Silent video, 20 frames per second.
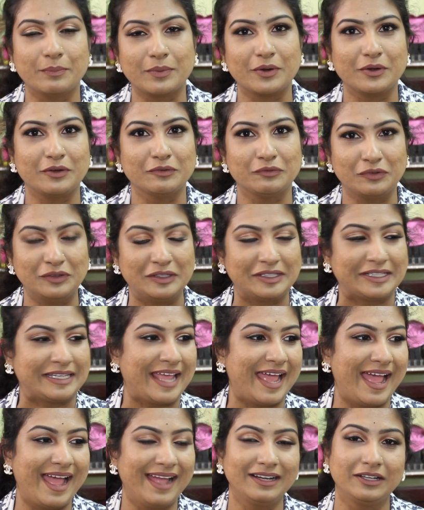a beautiful
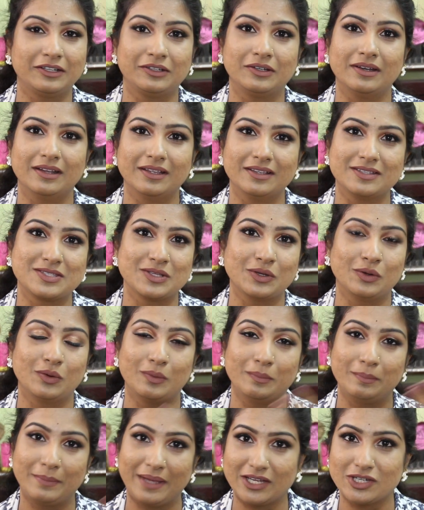tag,
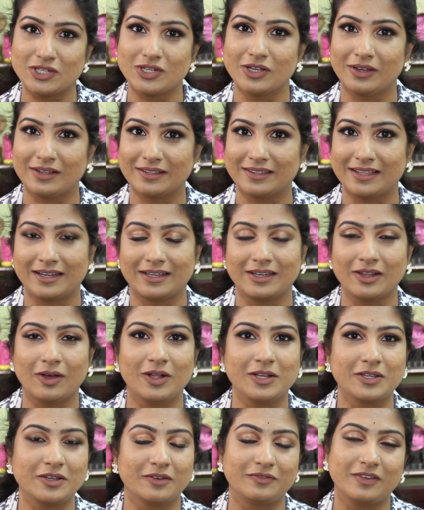so make sure that
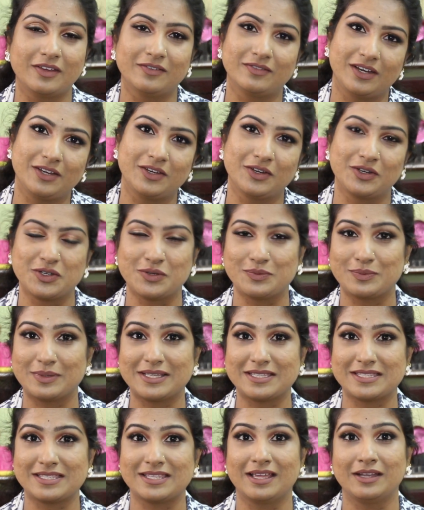all your favorite
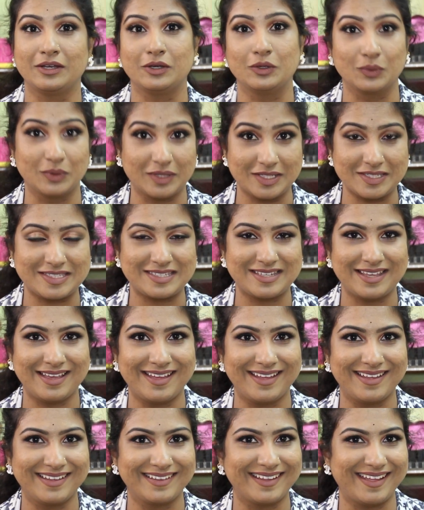YouTubers uh, do this
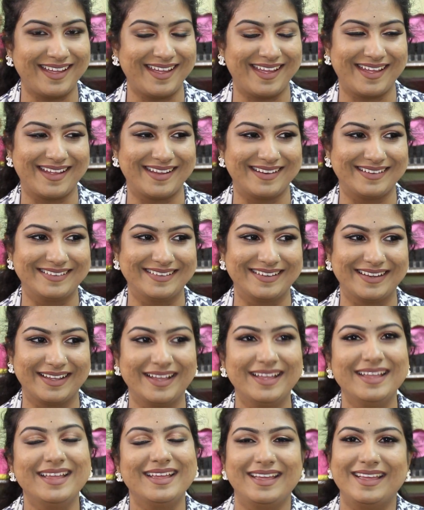tag, and
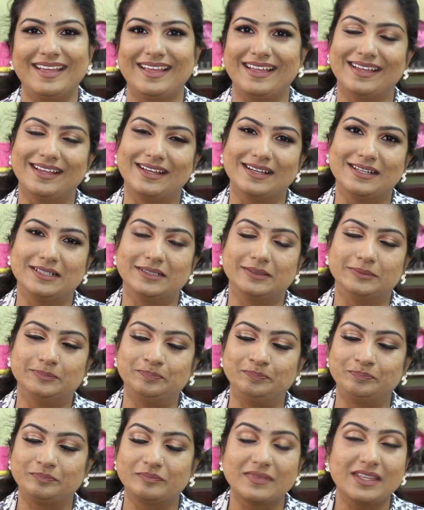uh, um,
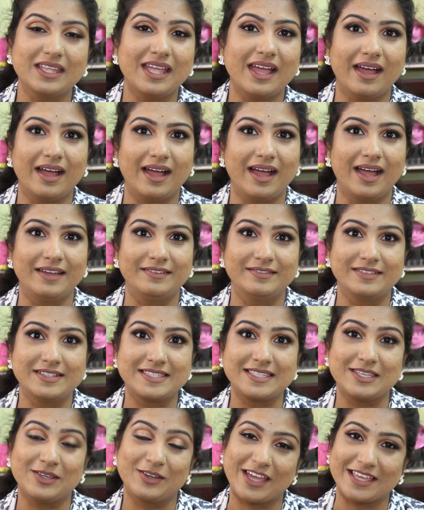yeah, I will
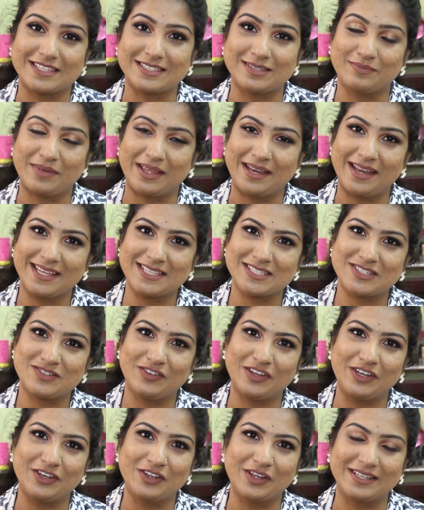see you guys in my next
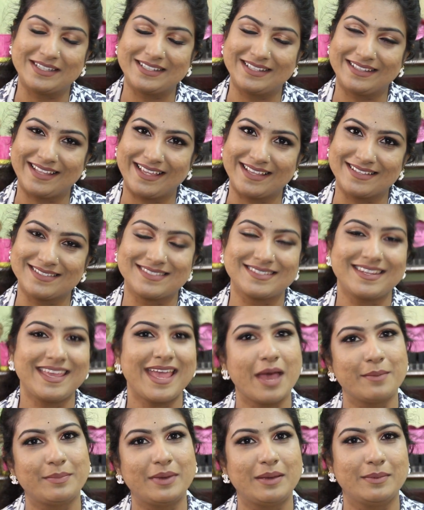video. Until then, stay
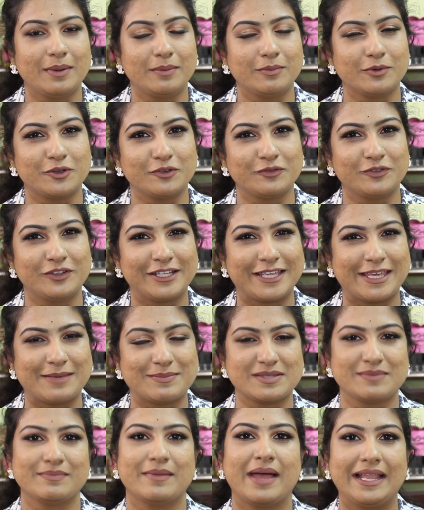happy, be beautiful,
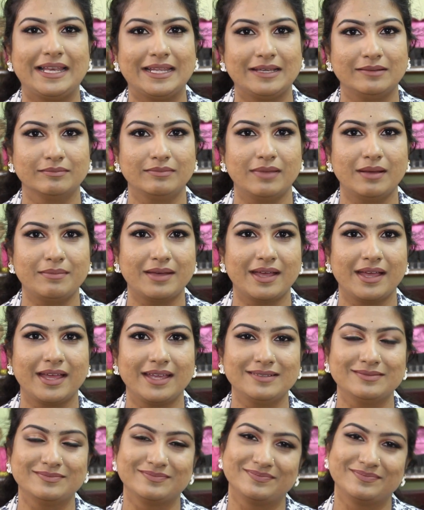keep smiling. Bye bye.